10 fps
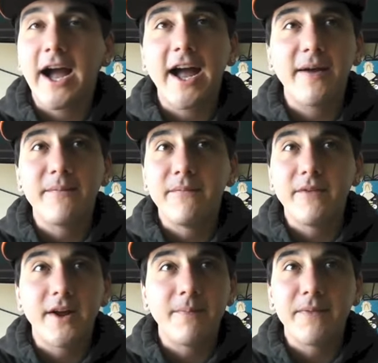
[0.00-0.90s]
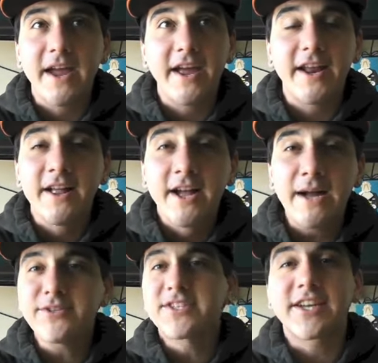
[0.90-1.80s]
I'm, man,
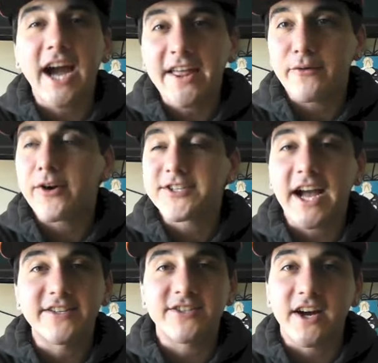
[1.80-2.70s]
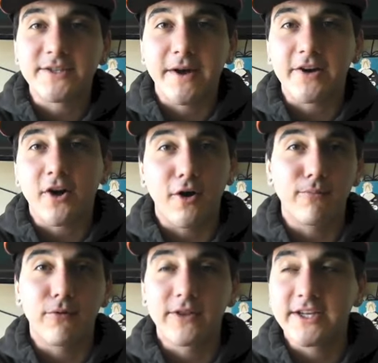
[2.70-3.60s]
I'm just a guy that wears hats and talks about
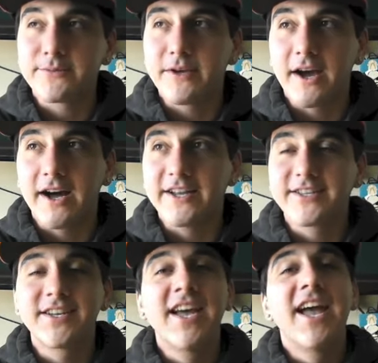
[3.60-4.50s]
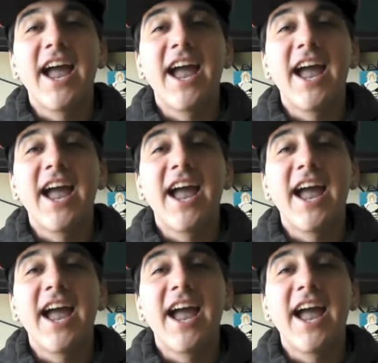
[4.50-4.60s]
cardboard. Let's be honest.